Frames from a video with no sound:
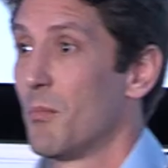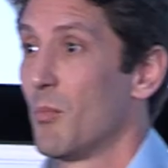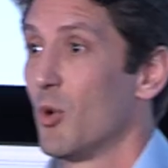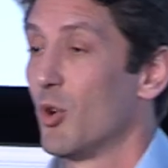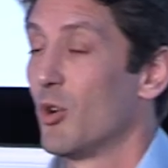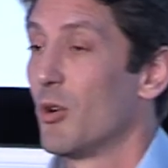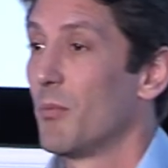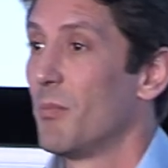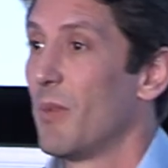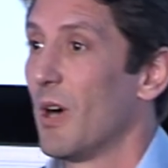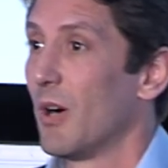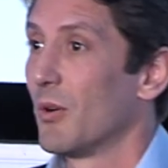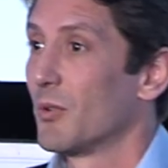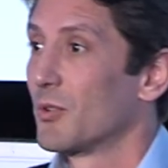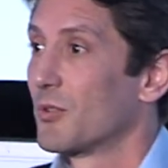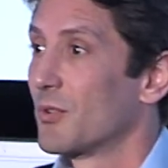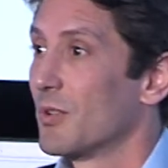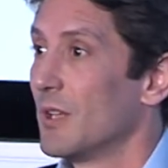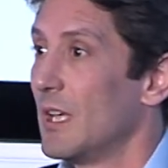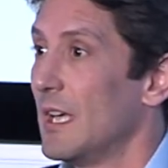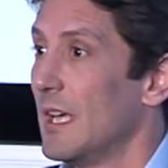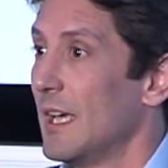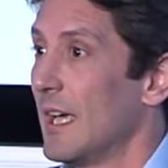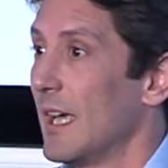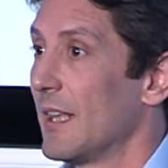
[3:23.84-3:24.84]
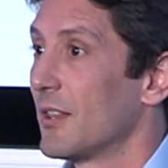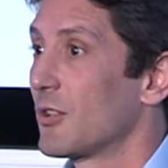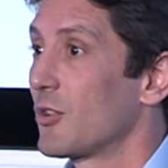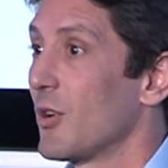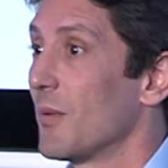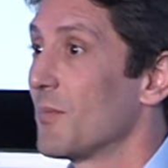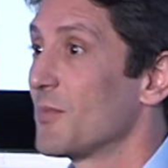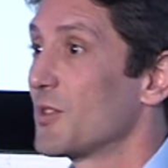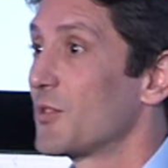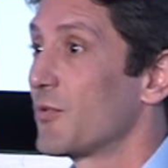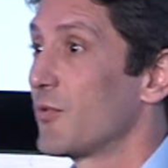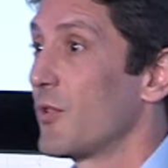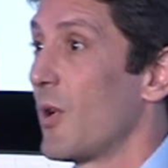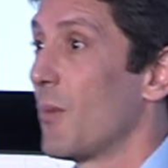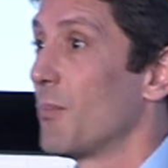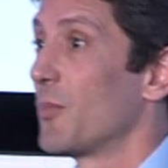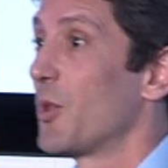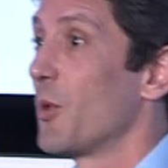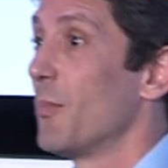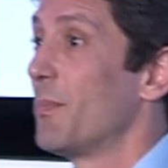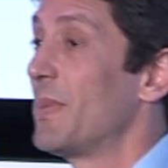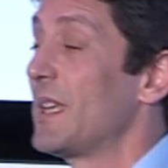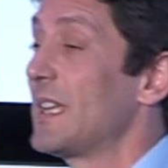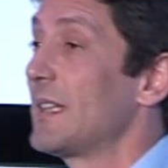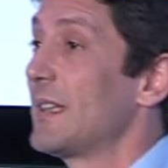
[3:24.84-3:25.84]
more about, and comes from
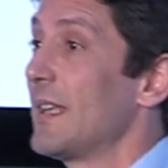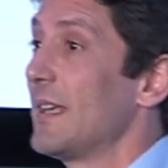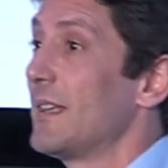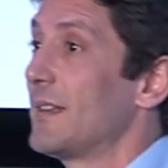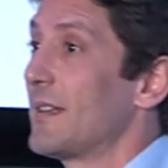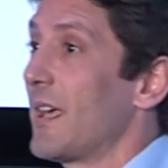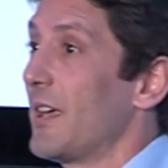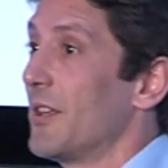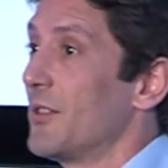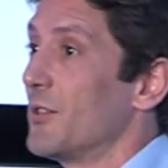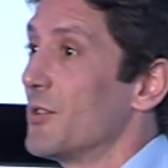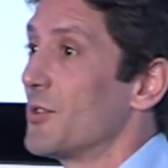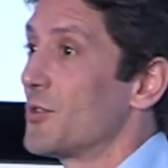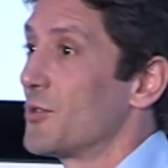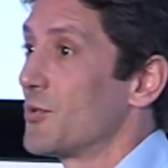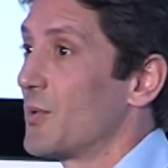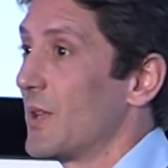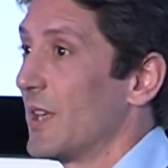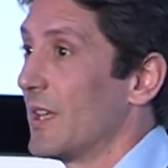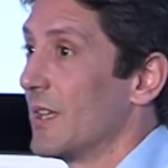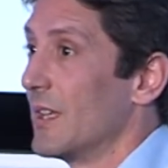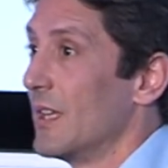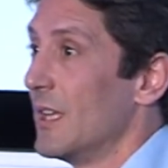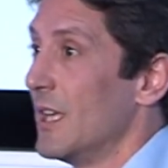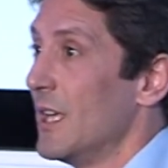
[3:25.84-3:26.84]
the big data industry.